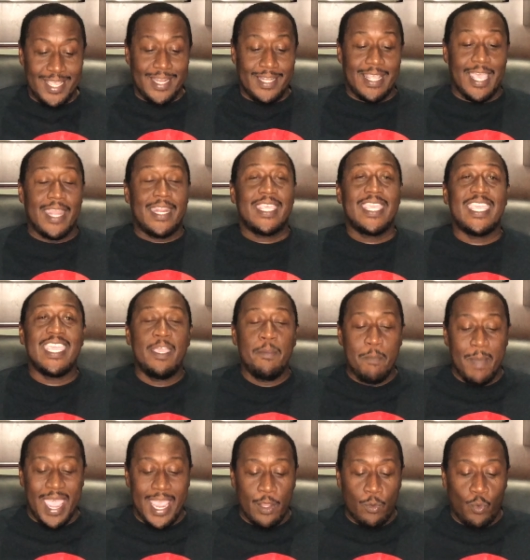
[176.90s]
that he
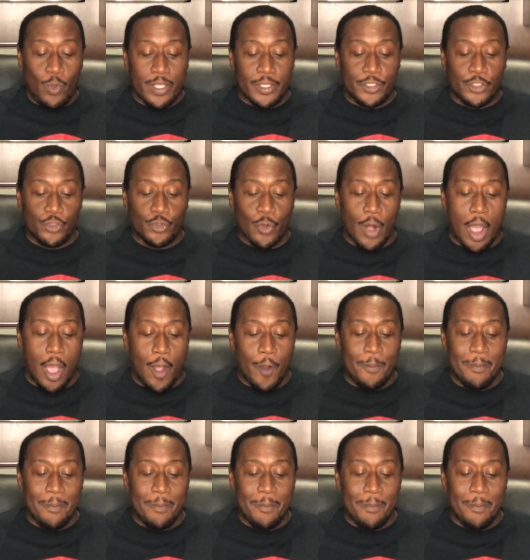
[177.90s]
may withdraw